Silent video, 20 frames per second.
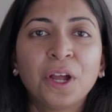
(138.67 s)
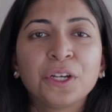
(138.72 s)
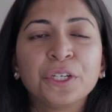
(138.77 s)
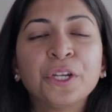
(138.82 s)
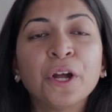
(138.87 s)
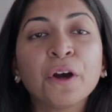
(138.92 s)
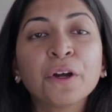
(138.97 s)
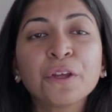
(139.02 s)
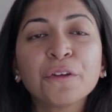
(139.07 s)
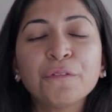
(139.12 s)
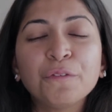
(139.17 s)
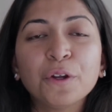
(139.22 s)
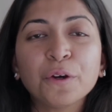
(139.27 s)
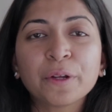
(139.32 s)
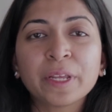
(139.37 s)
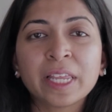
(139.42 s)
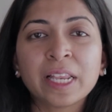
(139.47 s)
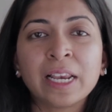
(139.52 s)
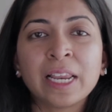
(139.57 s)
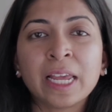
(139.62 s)

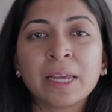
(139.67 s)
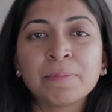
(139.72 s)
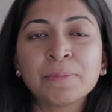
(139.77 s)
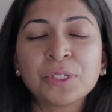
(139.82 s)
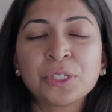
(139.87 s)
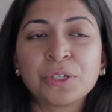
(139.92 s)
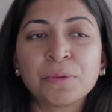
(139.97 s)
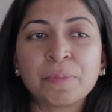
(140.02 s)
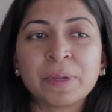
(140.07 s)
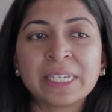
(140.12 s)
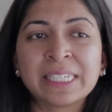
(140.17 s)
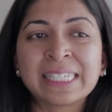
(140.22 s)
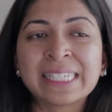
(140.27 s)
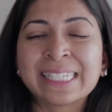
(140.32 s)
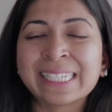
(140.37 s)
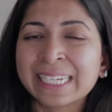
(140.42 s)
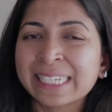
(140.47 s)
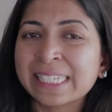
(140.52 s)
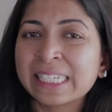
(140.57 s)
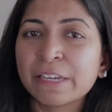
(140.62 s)
DocuFlow claims to be
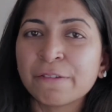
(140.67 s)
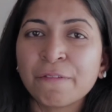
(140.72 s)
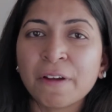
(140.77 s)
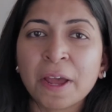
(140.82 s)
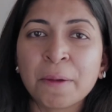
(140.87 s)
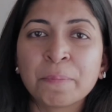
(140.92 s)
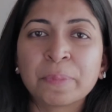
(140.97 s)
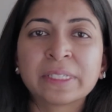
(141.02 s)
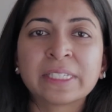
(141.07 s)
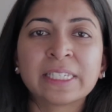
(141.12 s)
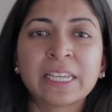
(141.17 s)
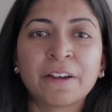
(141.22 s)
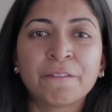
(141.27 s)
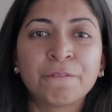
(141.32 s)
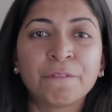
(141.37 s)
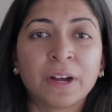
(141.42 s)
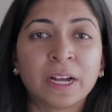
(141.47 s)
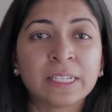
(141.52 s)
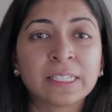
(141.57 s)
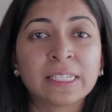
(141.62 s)

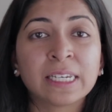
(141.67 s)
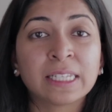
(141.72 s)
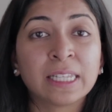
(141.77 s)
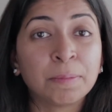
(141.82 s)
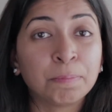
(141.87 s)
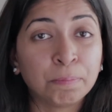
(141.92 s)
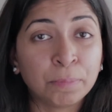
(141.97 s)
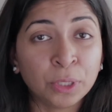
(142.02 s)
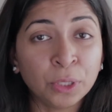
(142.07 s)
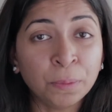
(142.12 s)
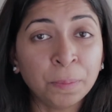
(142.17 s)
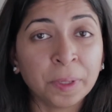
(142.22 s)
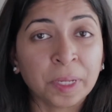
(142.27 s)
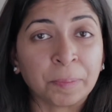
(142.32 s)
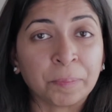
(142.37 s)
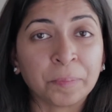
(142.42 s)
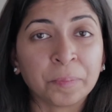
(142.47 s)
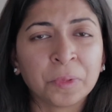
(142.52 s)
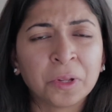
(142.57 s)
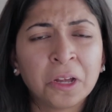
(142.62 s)
65% faster than
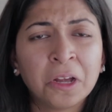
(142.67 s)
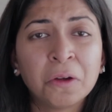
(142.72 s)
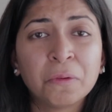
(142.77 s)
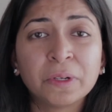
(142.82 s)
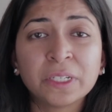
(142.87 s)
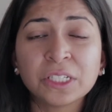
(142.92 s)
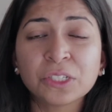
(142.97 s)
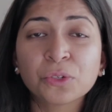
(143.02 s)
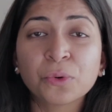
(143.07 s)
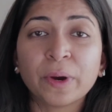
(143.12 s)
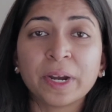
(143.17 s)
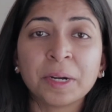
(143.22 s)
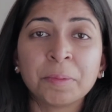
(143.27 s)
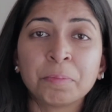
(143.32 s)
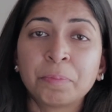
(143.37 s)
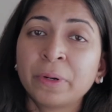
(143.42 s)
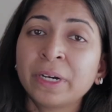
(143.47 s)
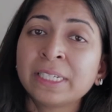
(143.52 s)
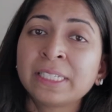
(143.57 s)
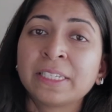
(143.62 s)
Bluebeam, which is quite
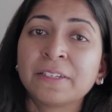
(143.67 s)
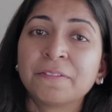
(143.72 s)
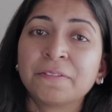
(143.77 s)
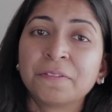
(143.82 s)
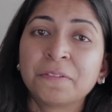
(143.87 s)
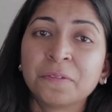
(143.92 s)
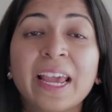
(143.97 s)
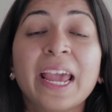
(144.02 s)
impressive.